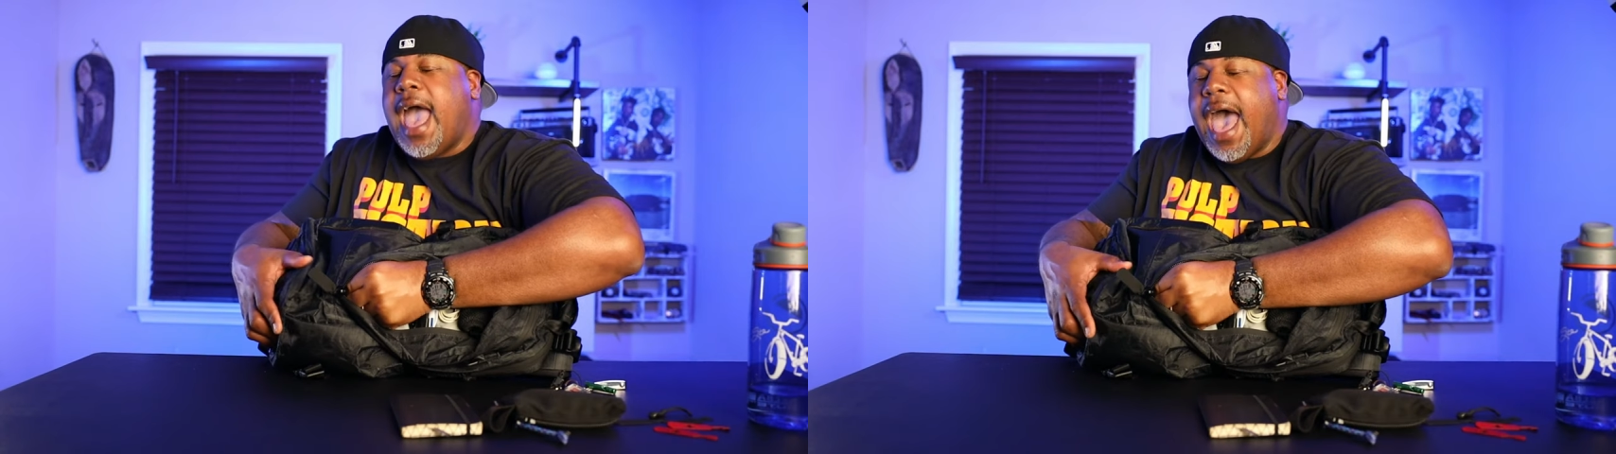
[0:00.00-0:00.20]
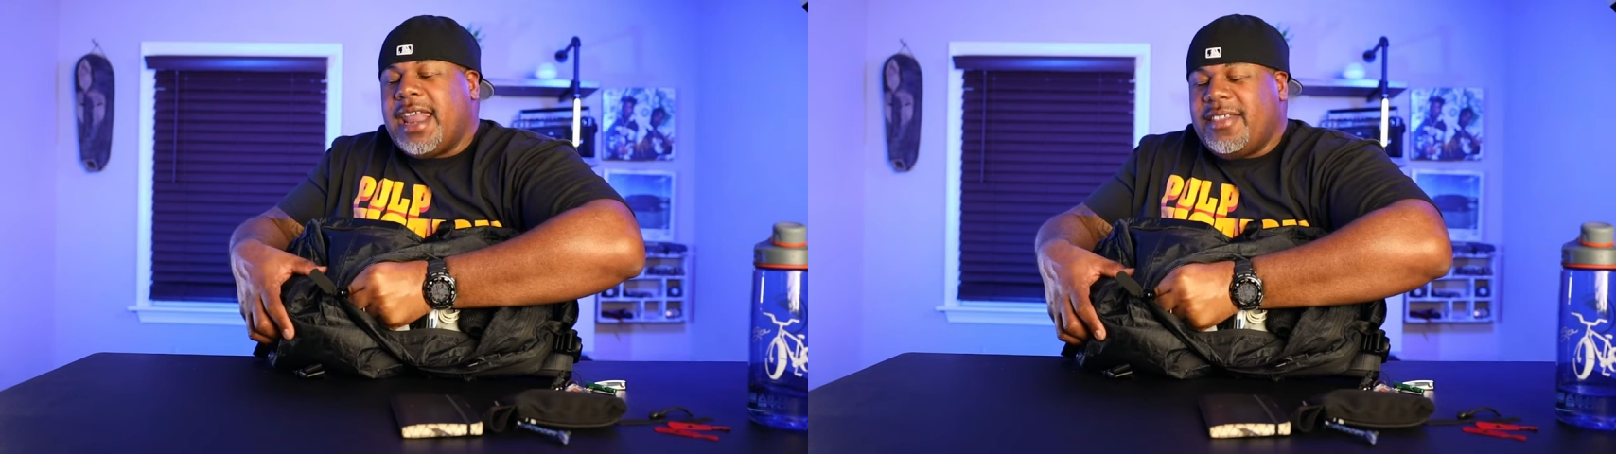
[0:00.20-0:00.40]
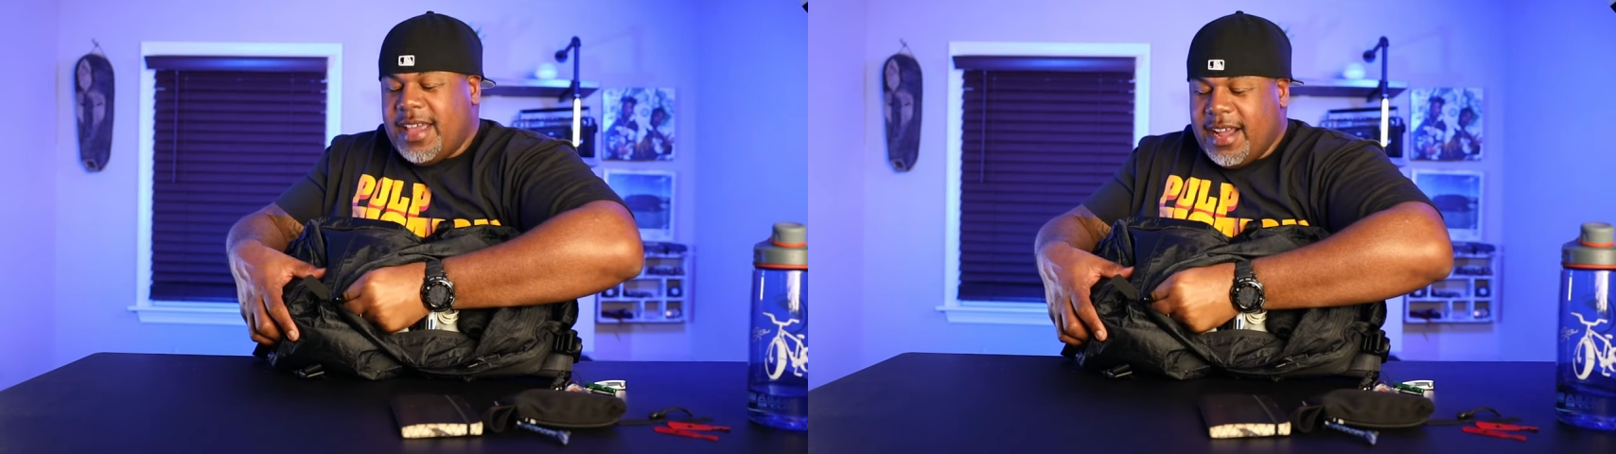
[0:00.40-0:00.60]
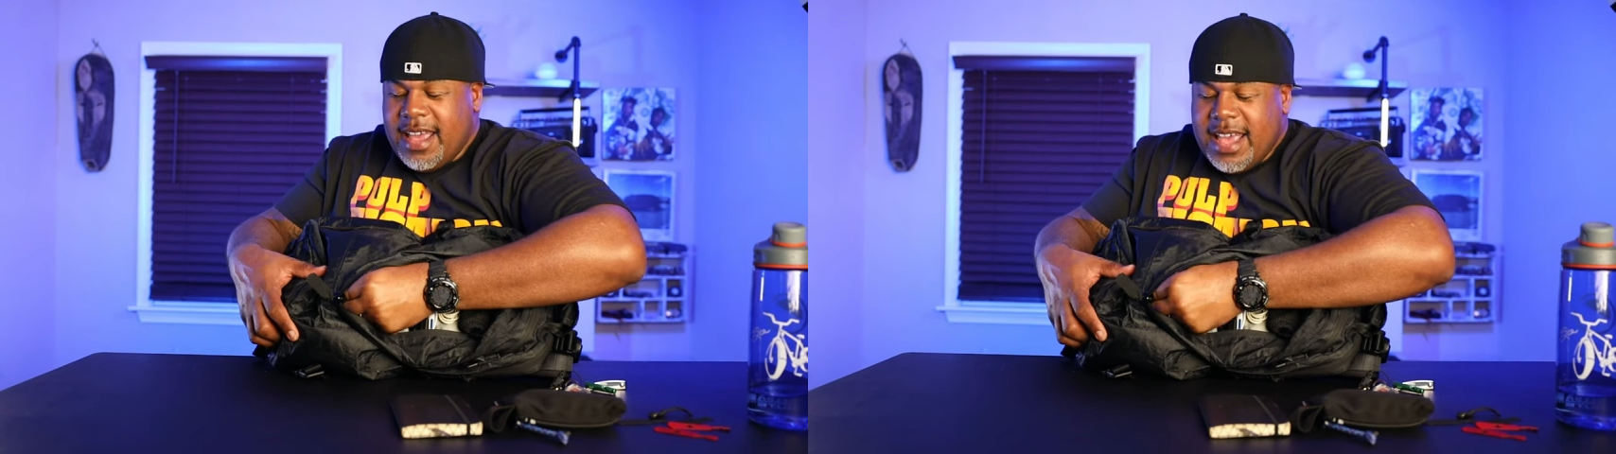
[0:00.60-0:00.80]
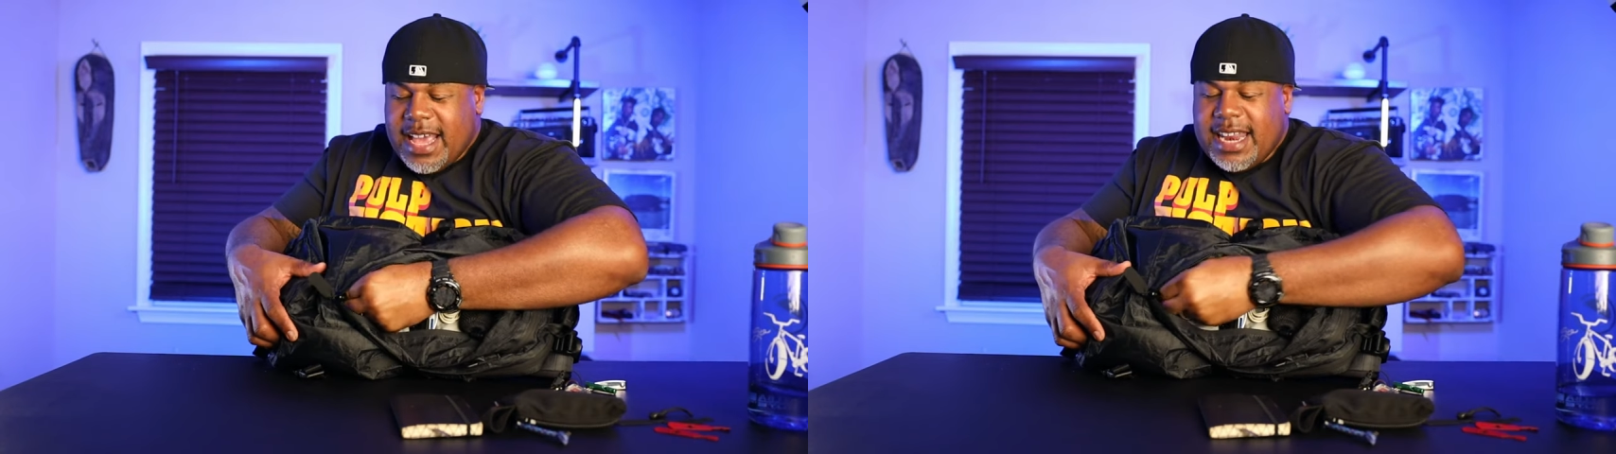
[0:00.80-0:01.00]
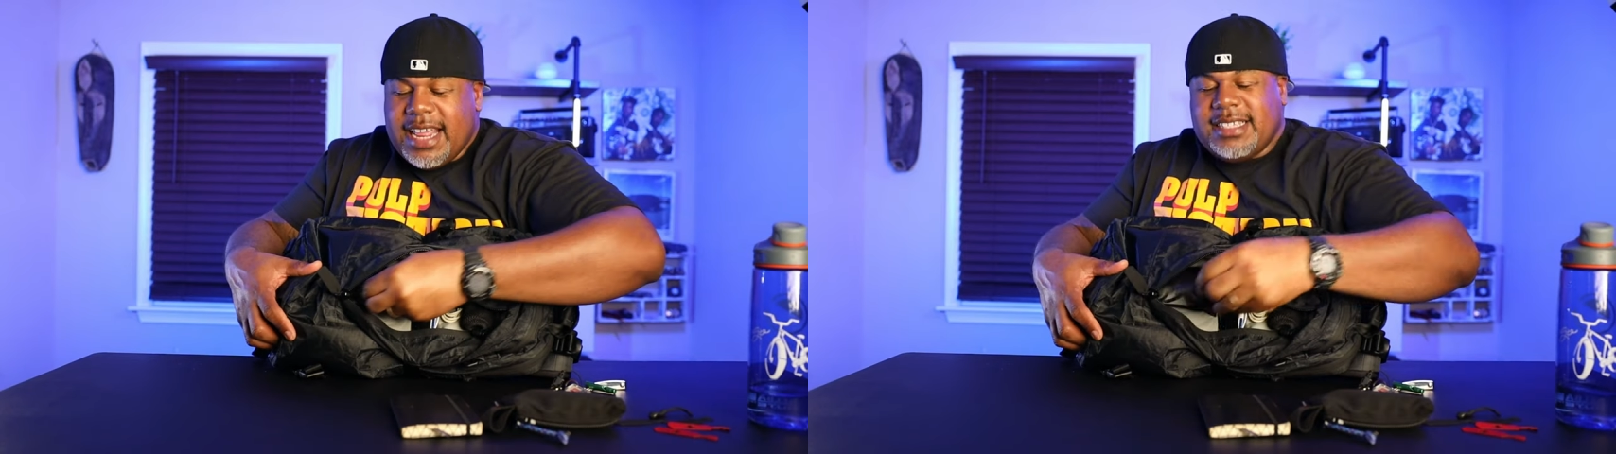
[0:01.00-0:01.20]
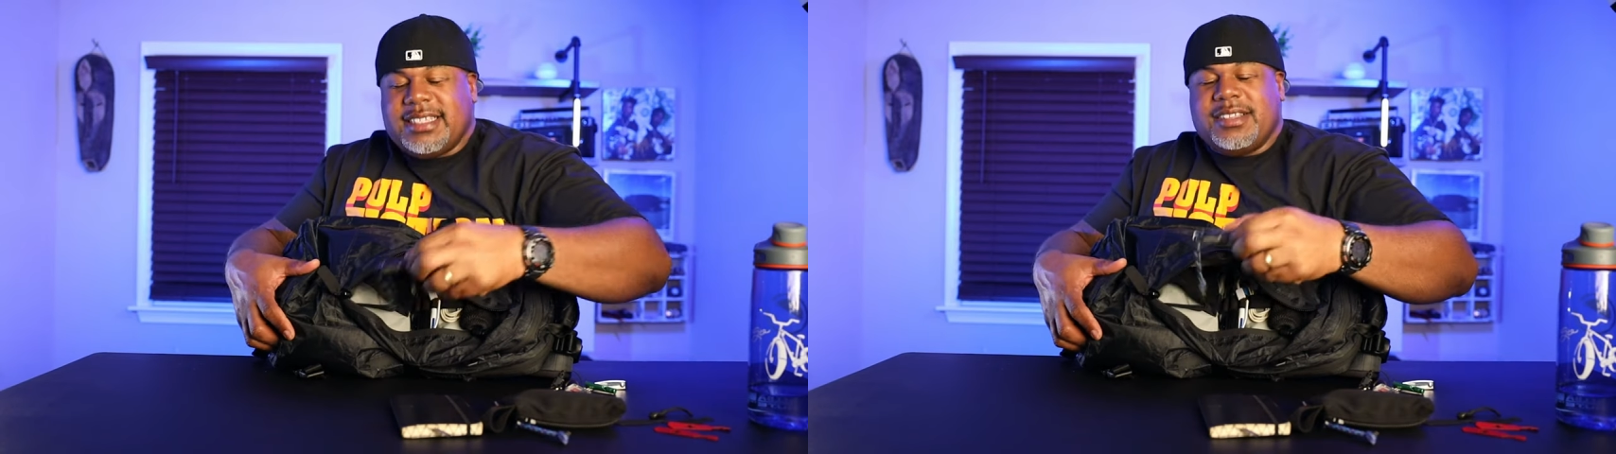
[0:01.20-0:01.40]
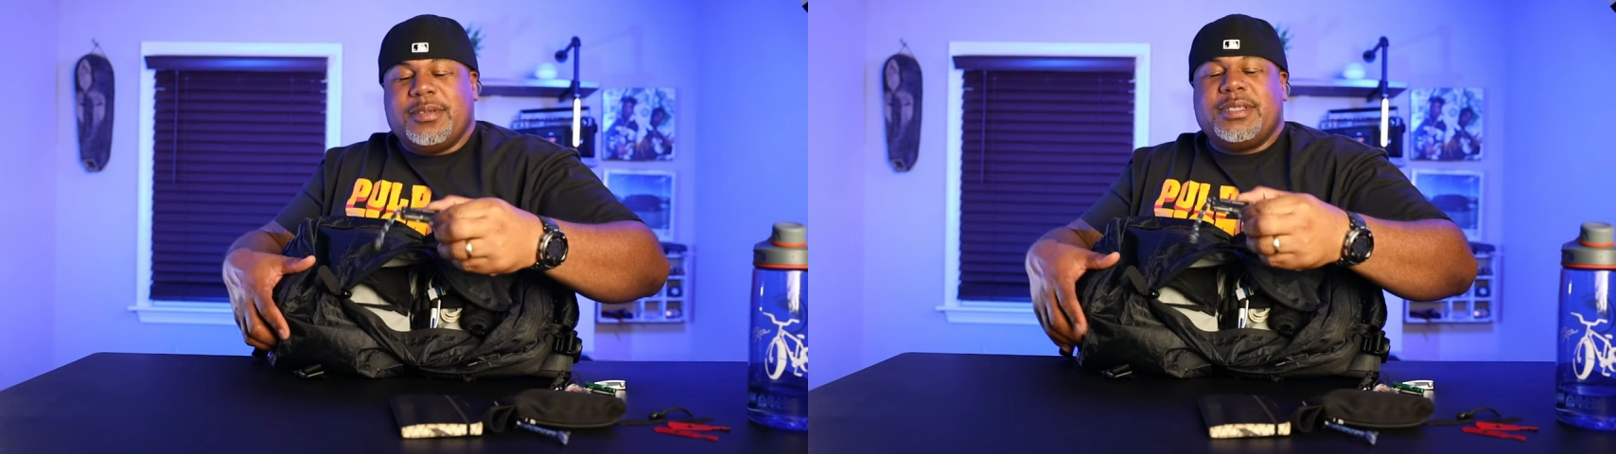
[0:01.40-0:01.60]
out of there. It is
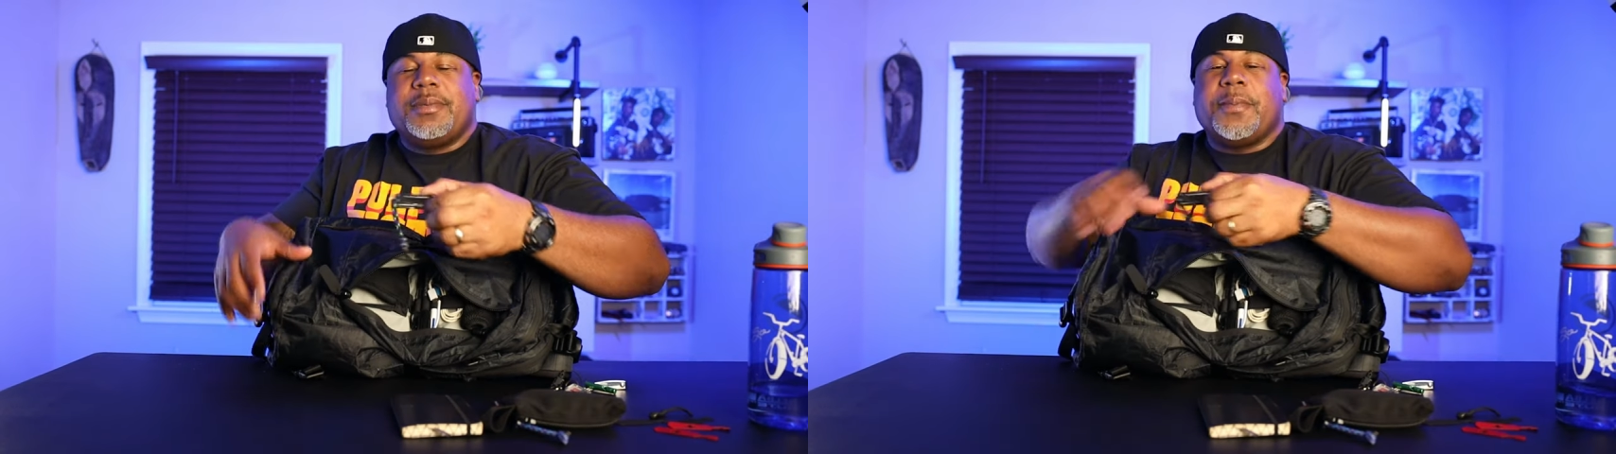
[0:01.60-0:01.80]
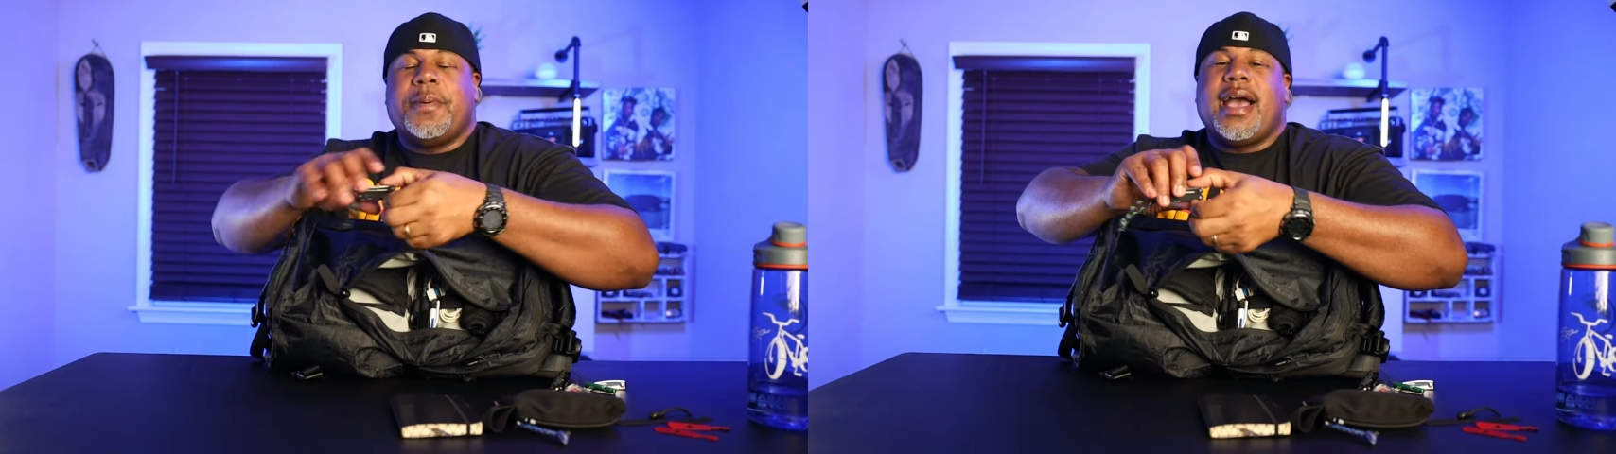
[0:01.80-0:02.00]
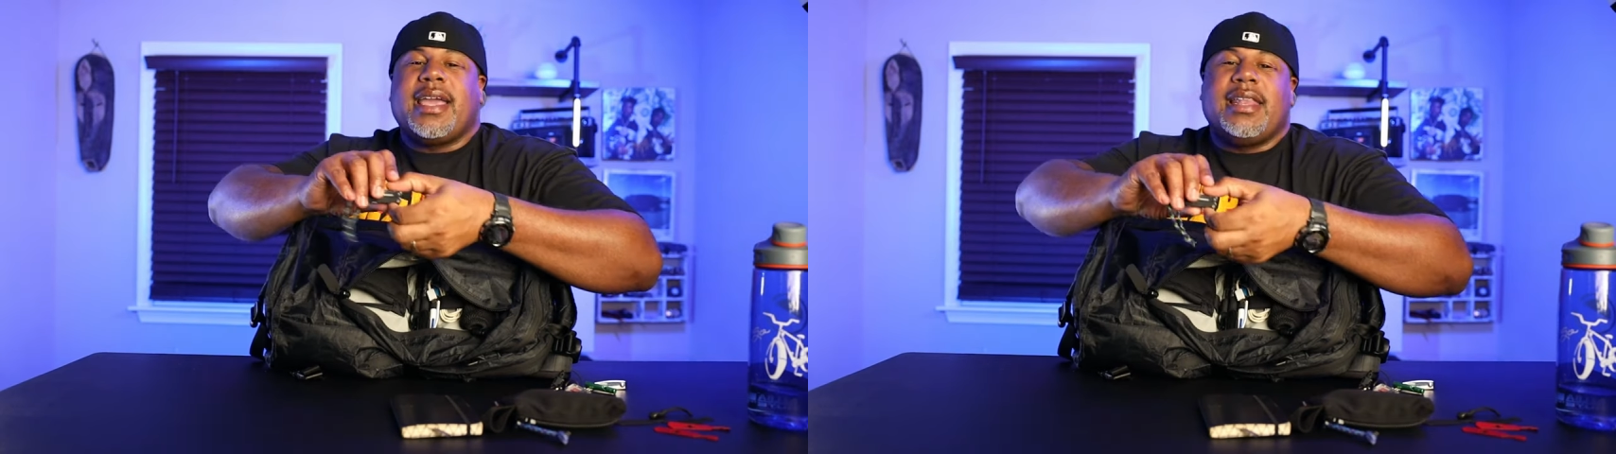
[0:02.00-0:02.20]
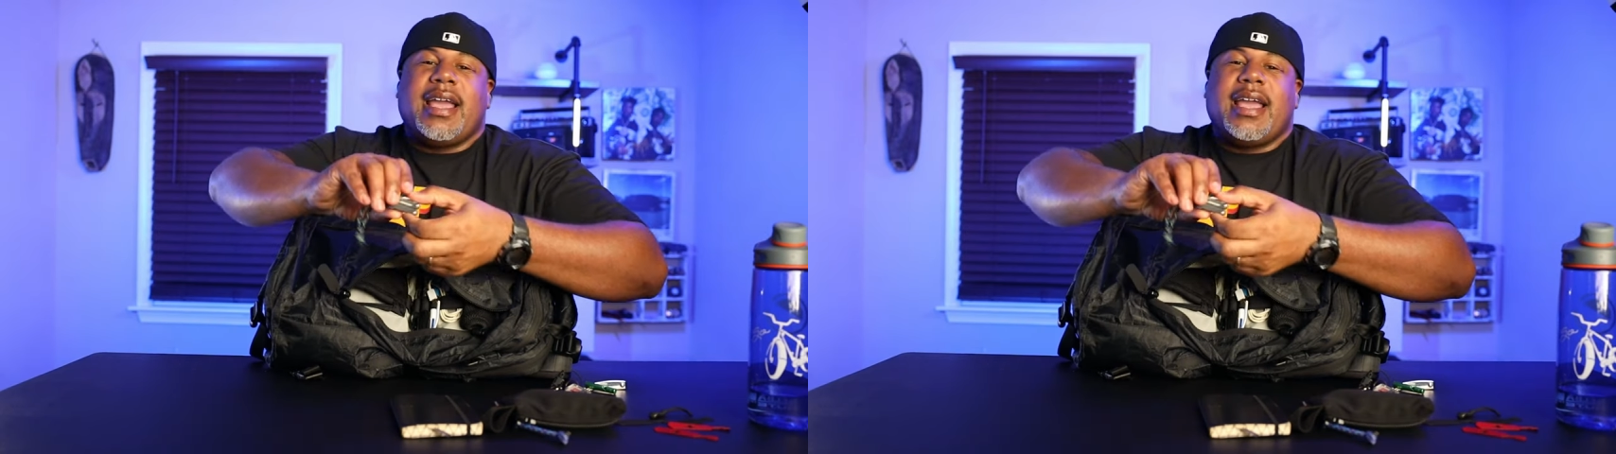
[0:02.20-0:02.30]
this little zipper pocket,